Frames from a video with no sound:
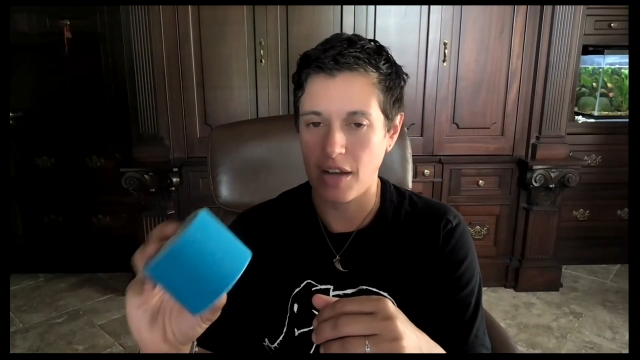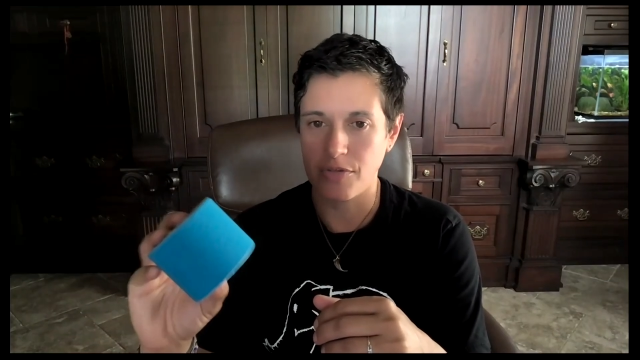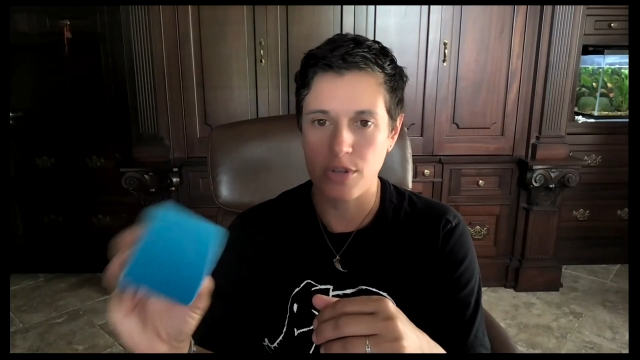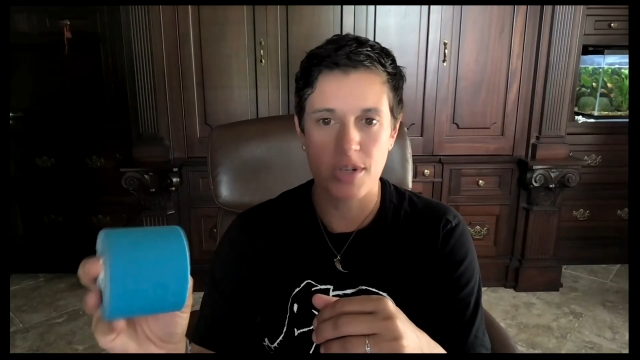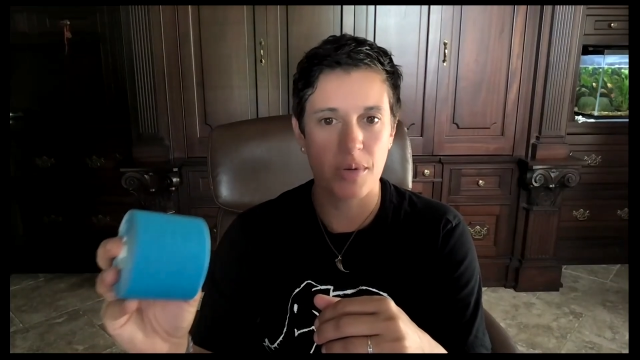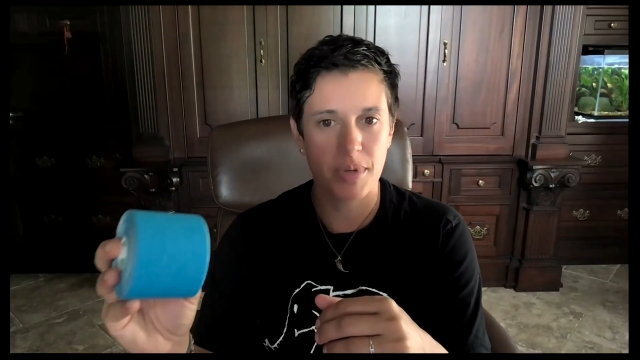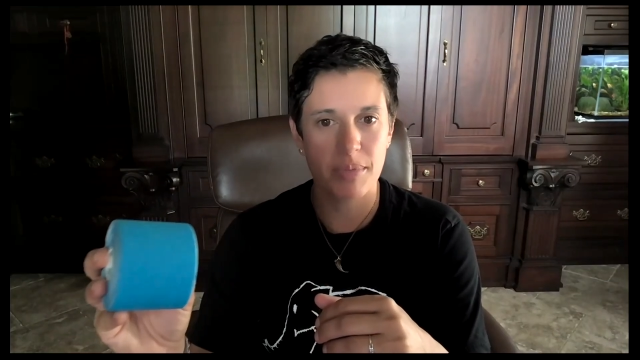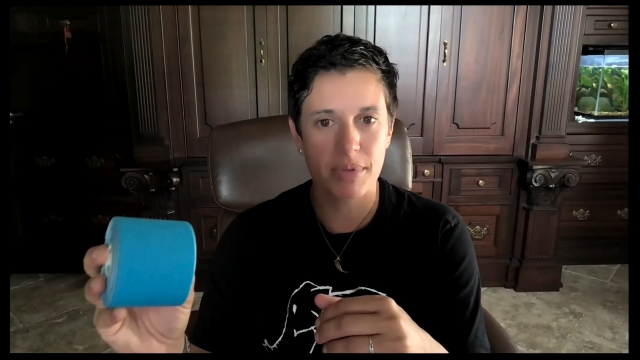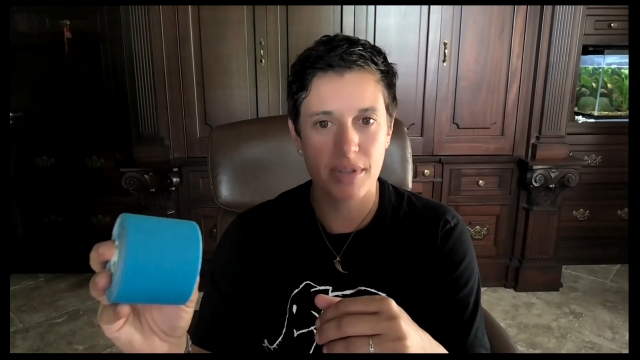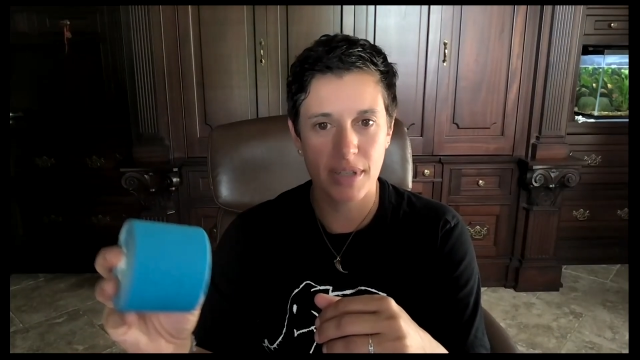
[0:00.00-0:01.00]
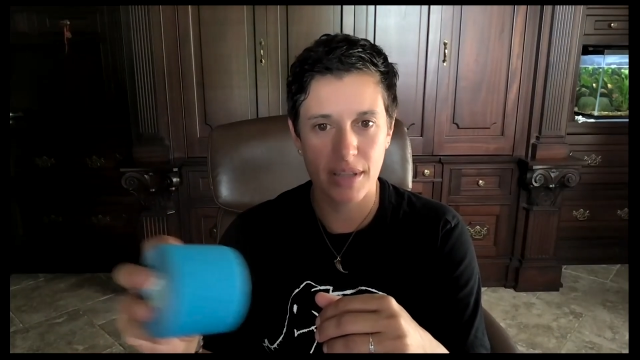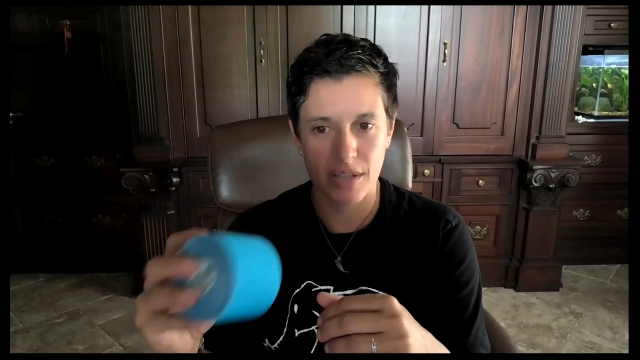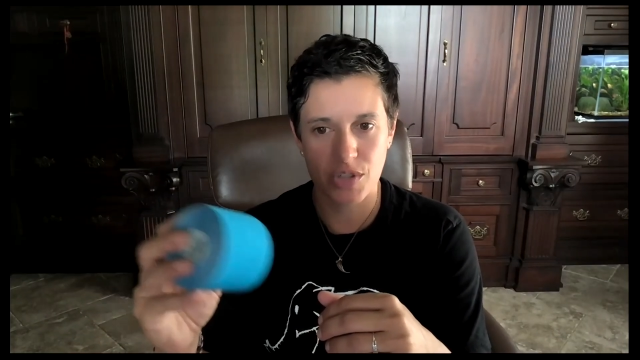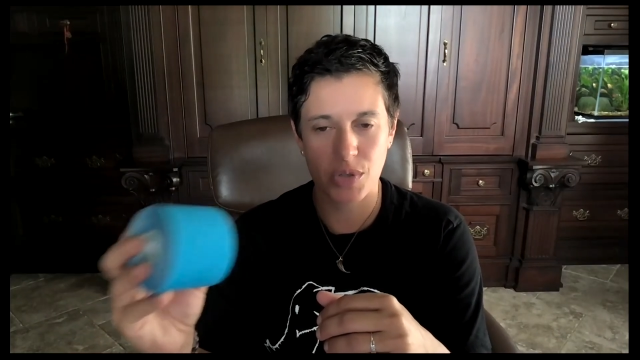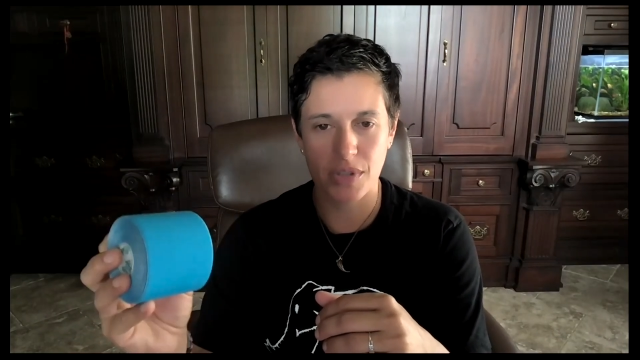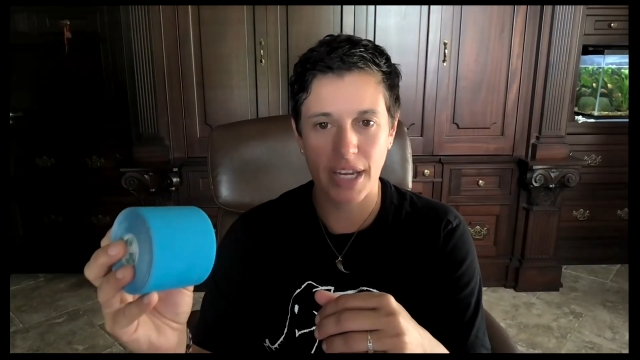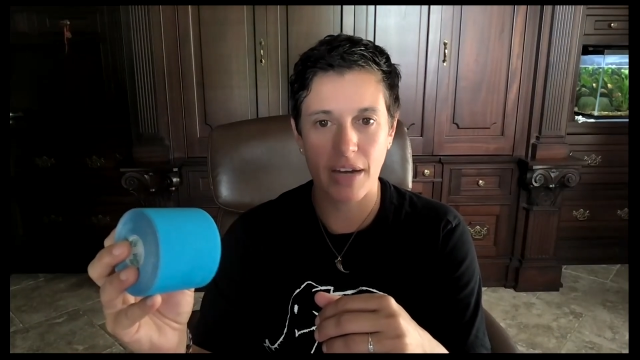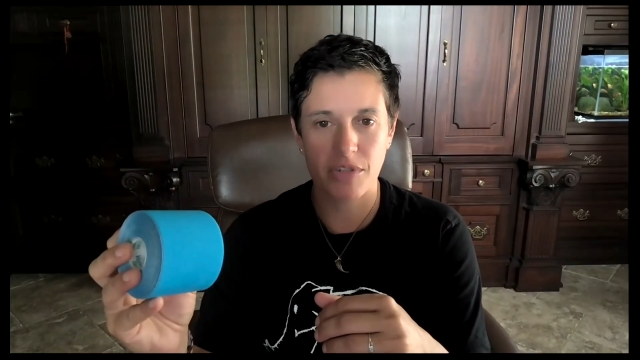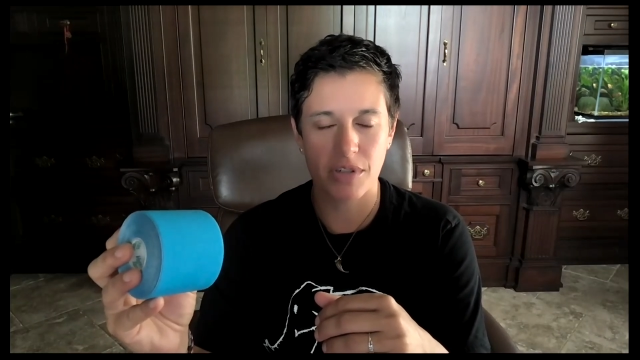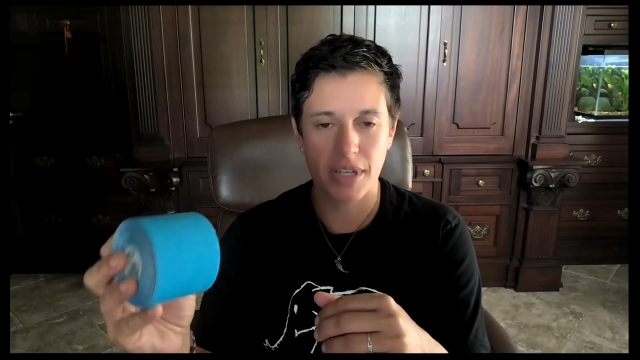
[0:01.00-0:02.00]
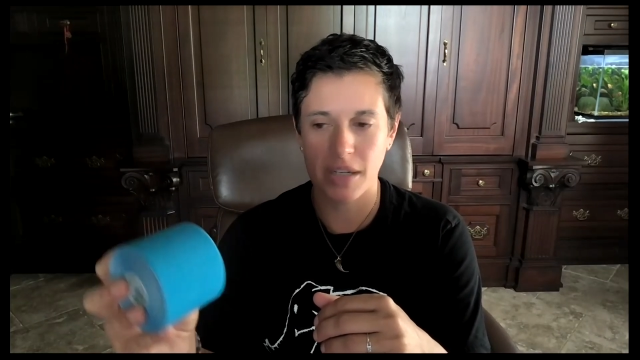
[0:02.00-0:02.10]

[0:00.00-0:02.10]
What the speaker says: First on people and then shortly after on